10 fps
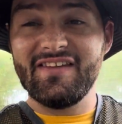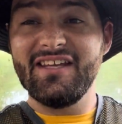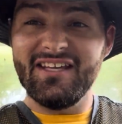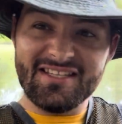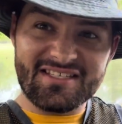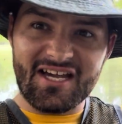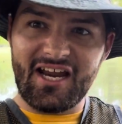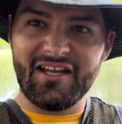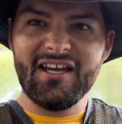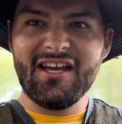And the
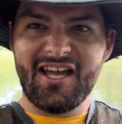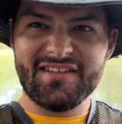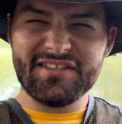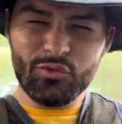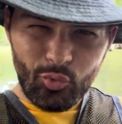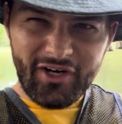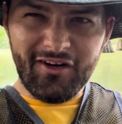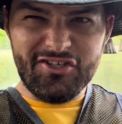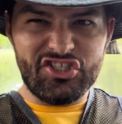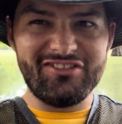inside is this
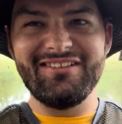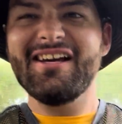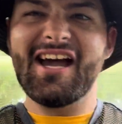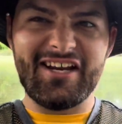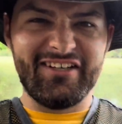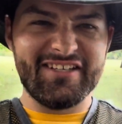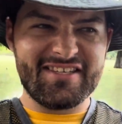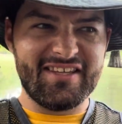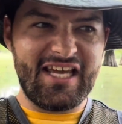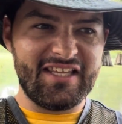weird
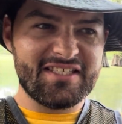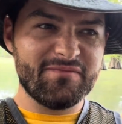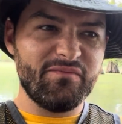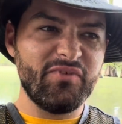gelatinous thing that's